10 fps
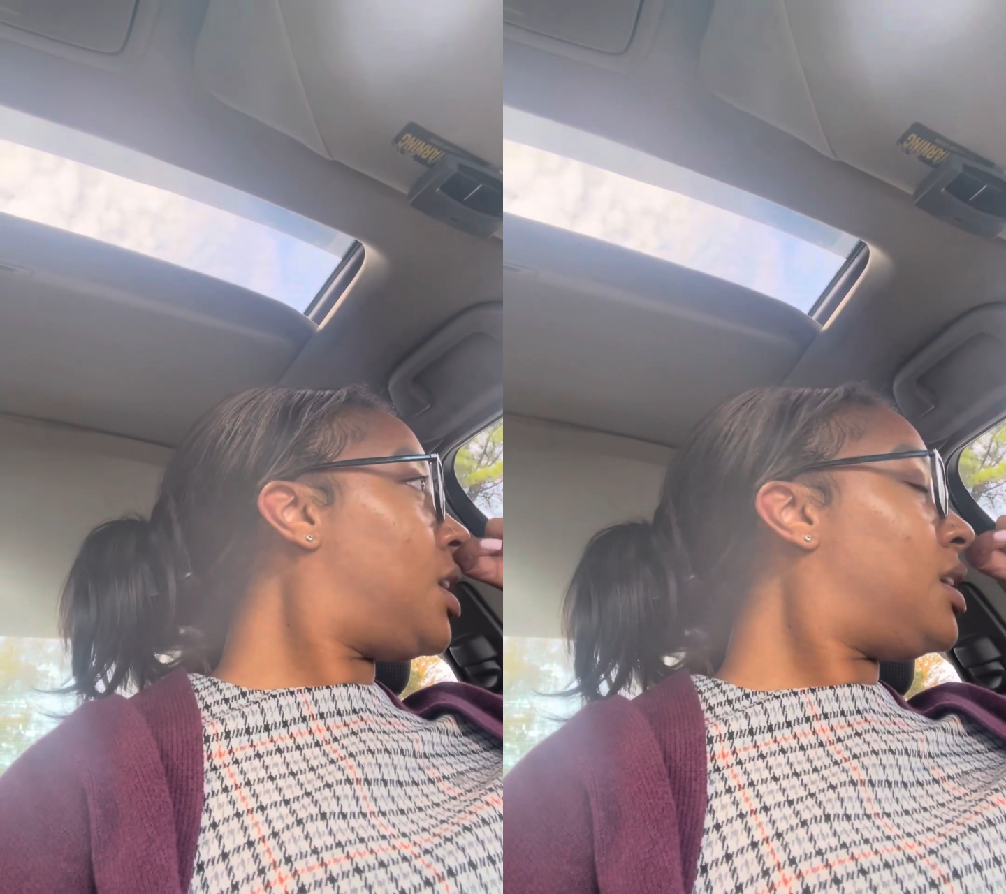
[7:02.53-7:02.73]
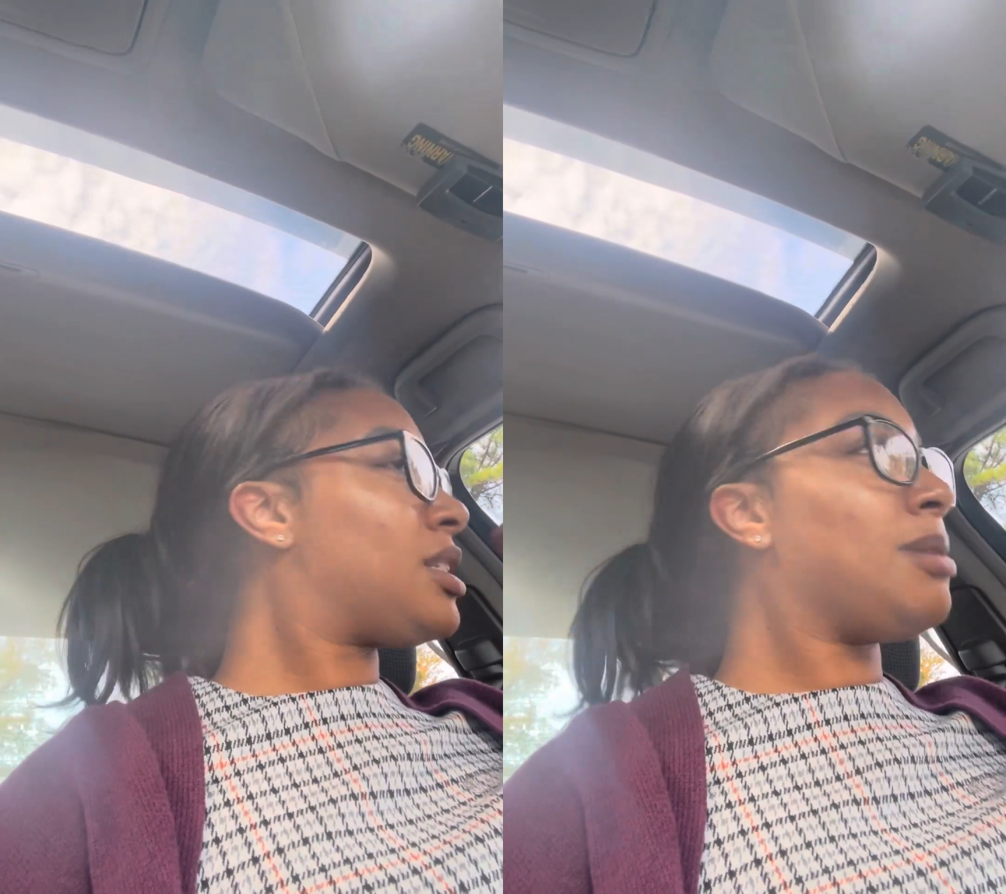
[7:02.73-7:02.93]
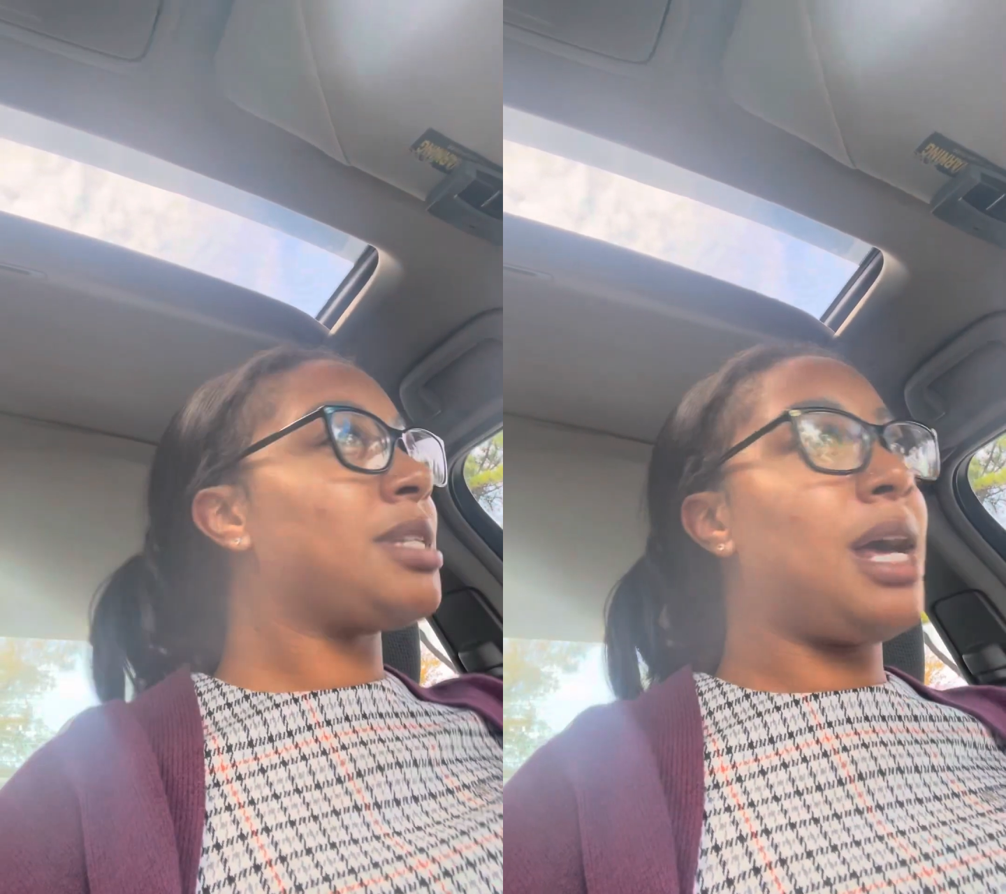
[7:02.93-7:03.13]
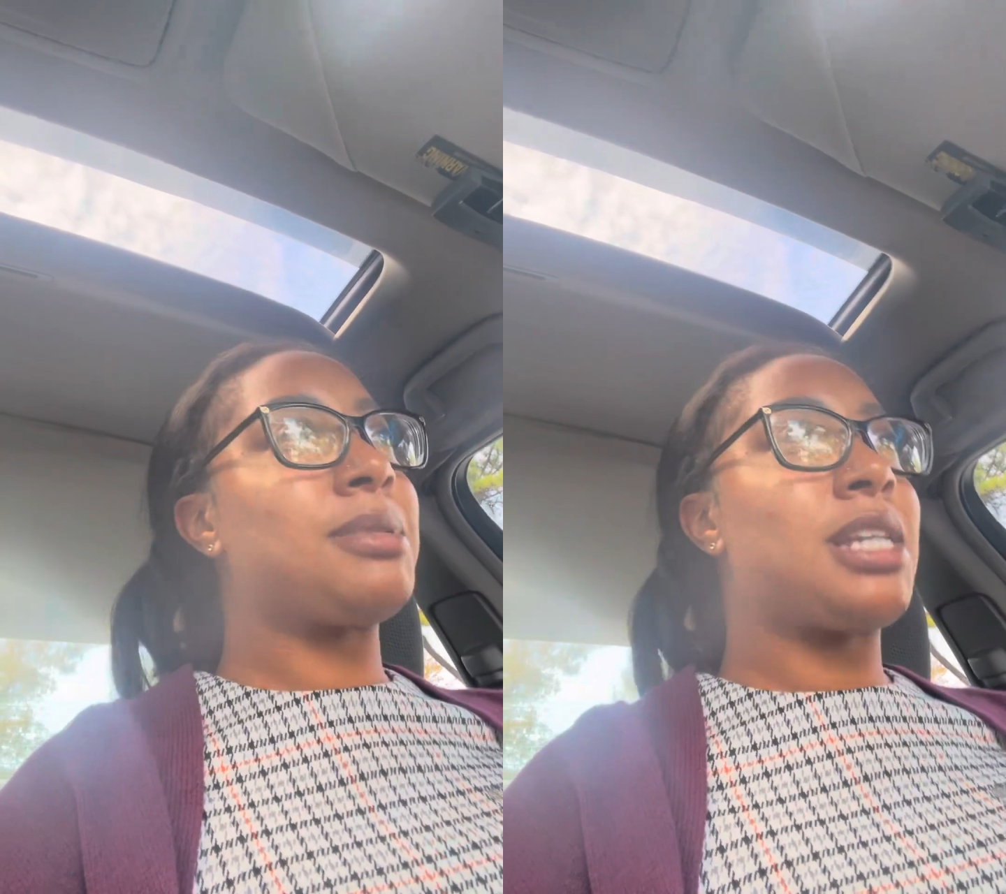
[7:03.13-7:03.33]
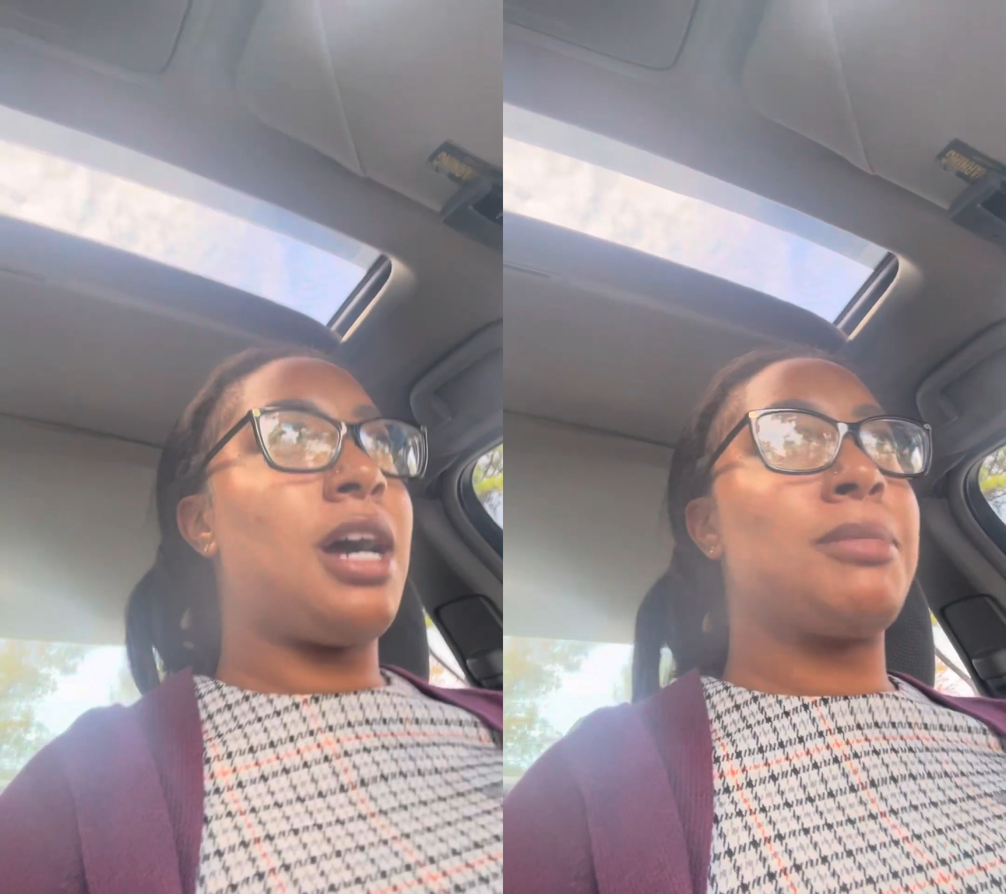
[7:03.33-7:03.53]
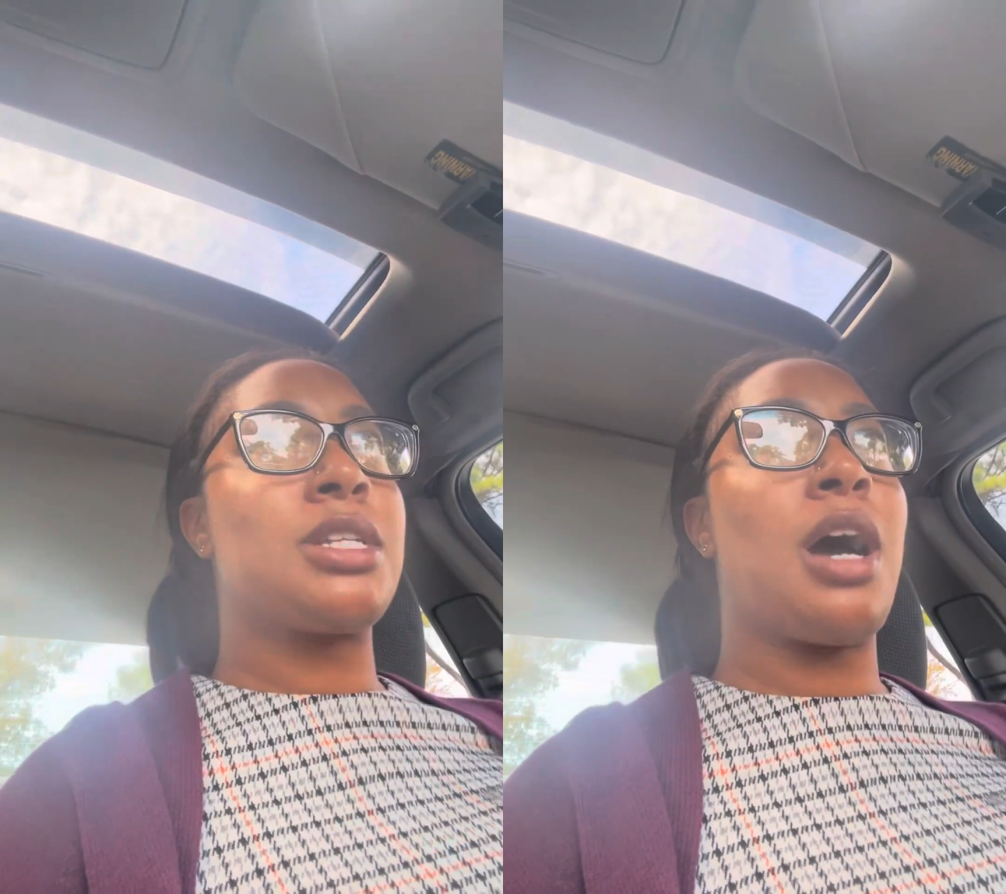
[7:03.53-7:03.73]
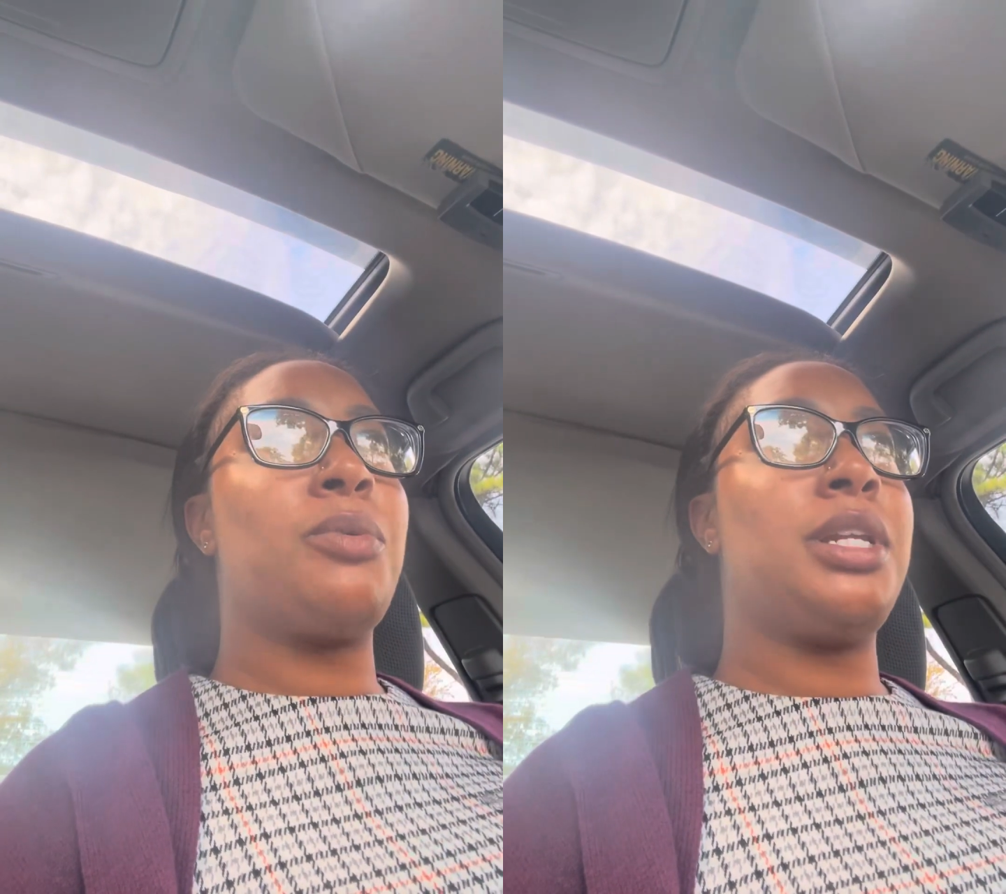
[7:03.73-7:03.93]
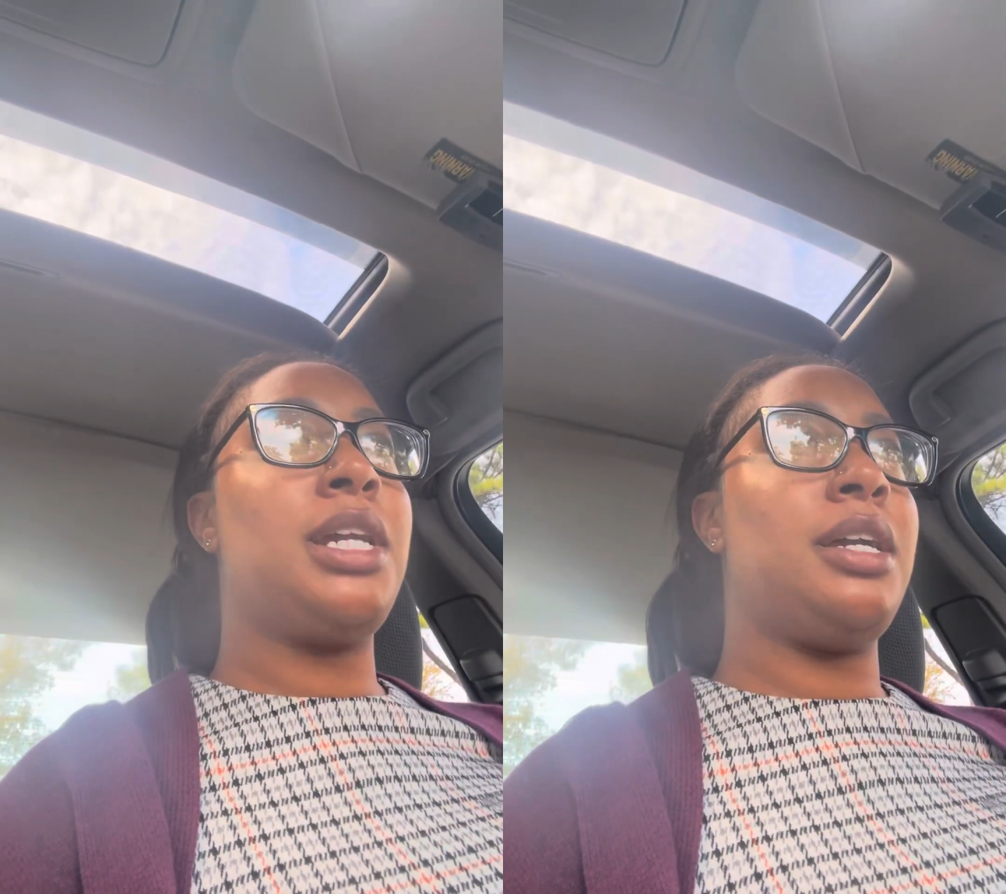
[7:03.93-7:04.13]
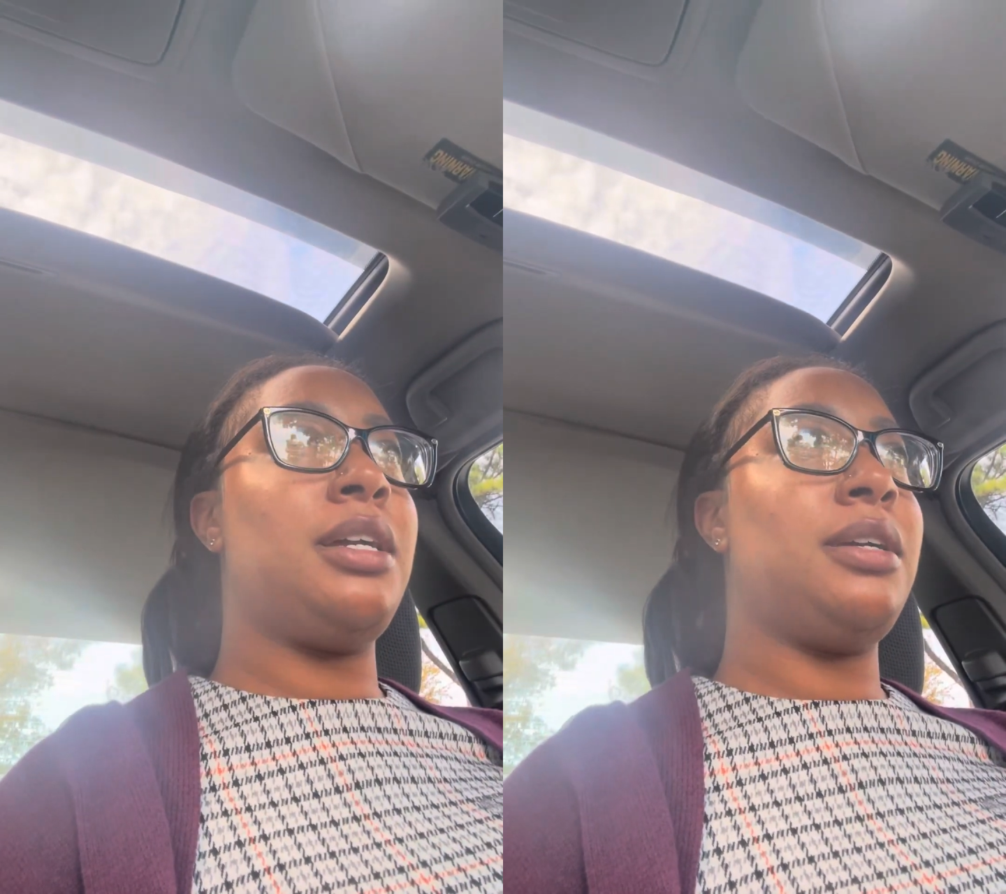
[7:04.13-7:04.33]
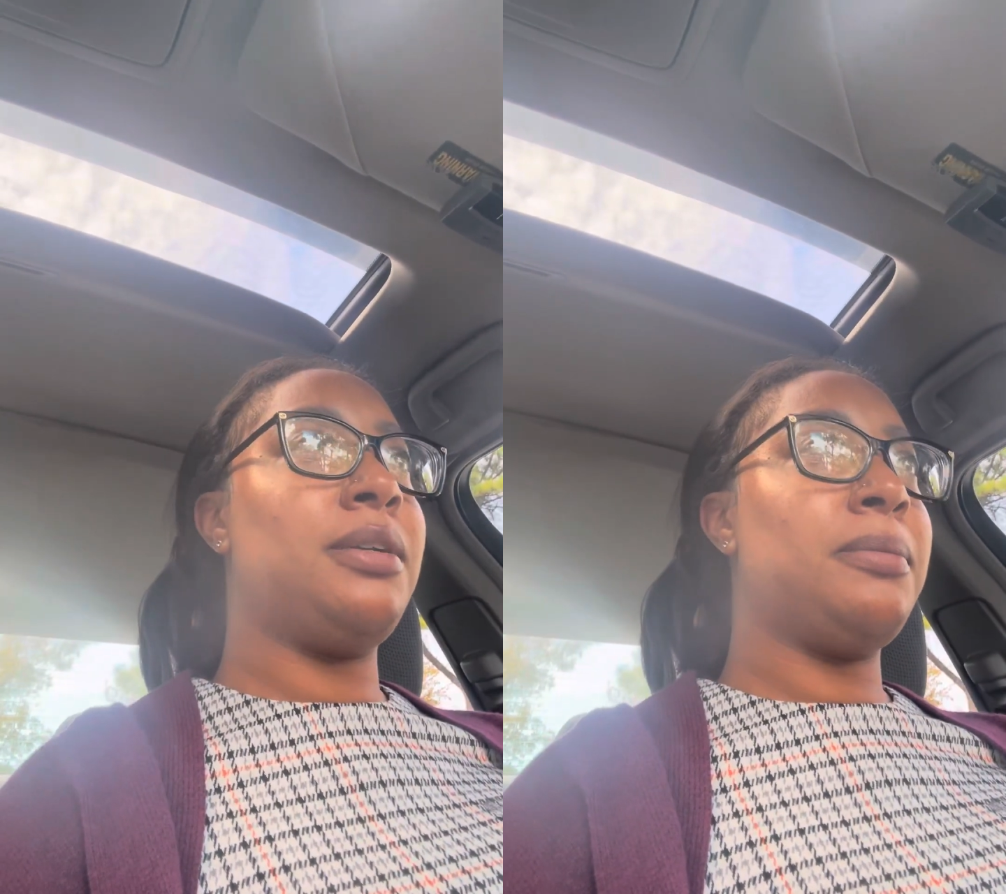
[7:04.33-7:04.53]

Sometimes time is all we need.